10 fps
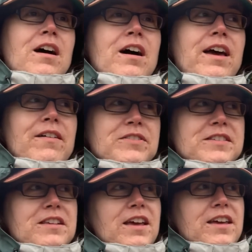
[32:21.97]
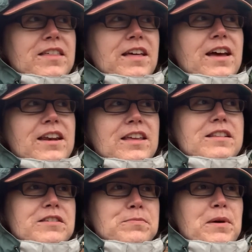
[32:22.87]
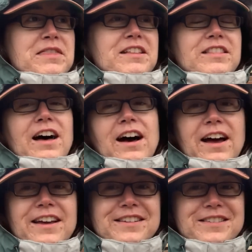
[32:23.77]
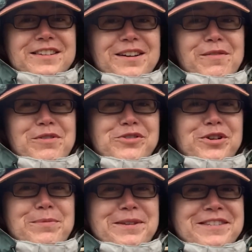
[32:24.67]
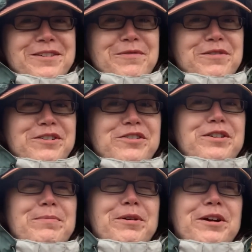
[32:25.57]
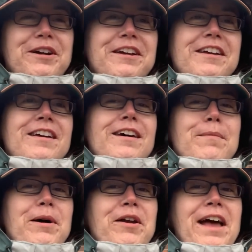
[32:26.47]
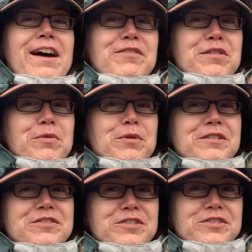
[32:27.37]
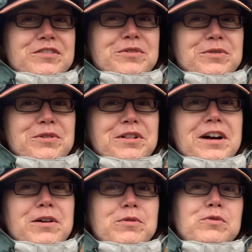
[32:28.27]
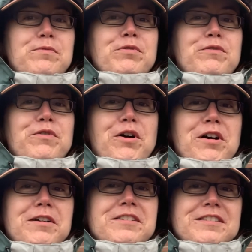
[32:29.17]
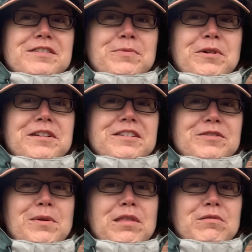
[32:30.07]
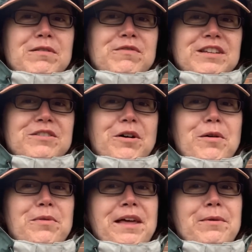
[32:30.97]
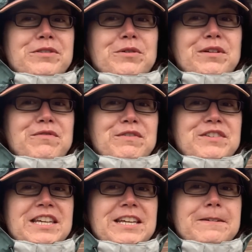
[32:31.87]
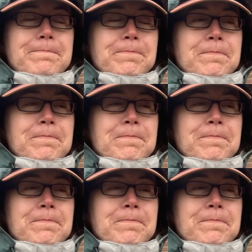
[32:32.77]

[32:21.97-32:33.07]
I have to say that despite the lies of the Germans over in Treeberg about having the world's largest cuckoo clock, which we proved wrong because this one is 23 feet tall when that one's only 15,